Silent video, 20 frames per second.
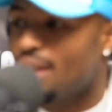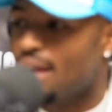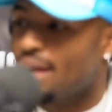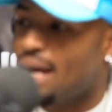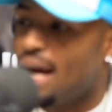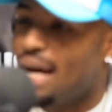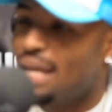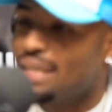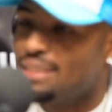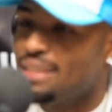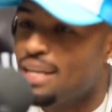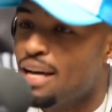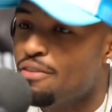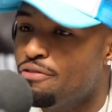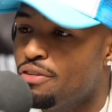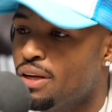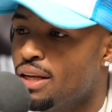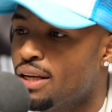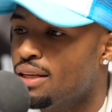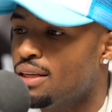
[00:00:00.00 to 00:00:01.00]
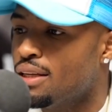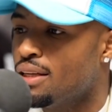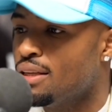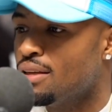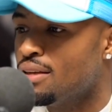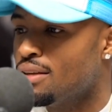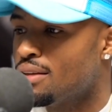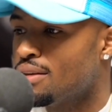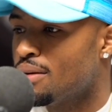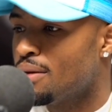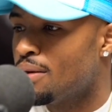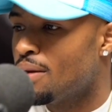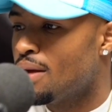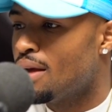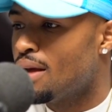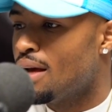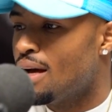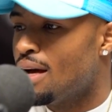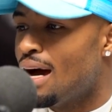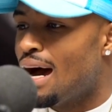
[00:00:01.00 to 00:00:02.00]
like I definitely.
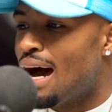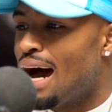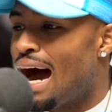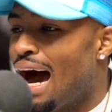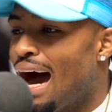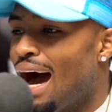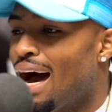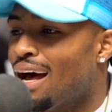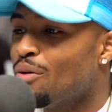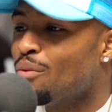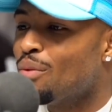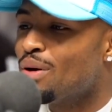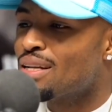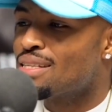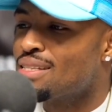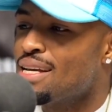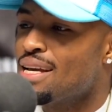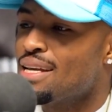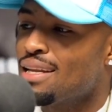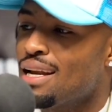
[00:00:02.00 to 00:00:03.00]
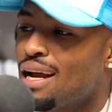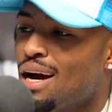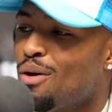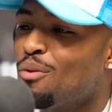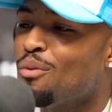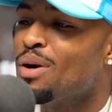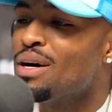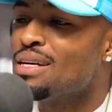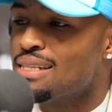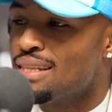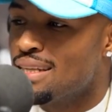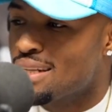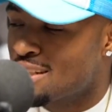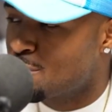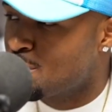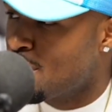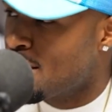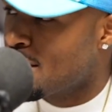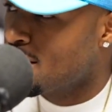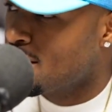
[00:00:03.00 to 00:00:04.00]
I don't want to say that I wasn't
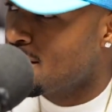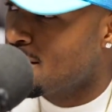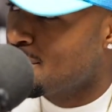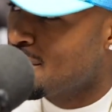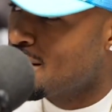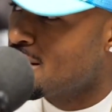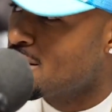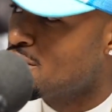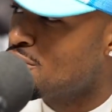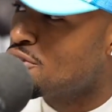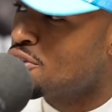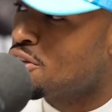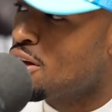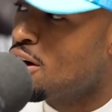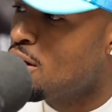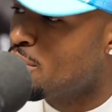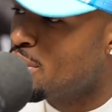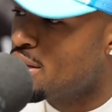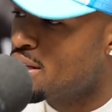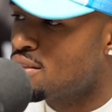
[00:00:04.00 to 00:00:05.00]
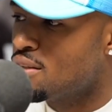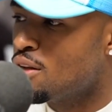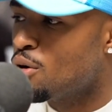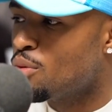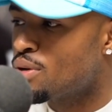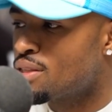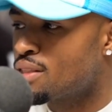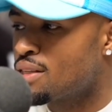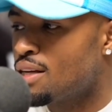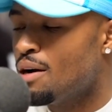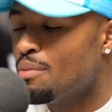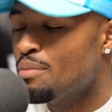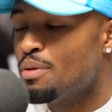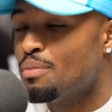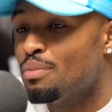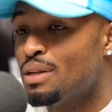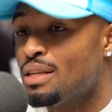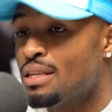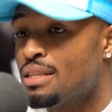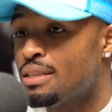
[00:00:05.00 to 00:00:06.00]
expecting it because you should always know what's coming,
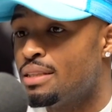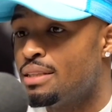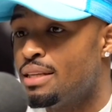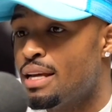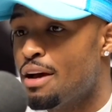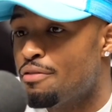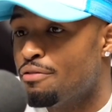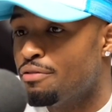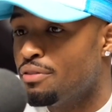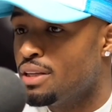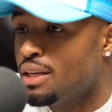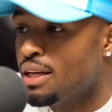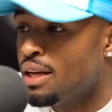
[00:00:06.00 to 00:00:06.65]
but it's definitely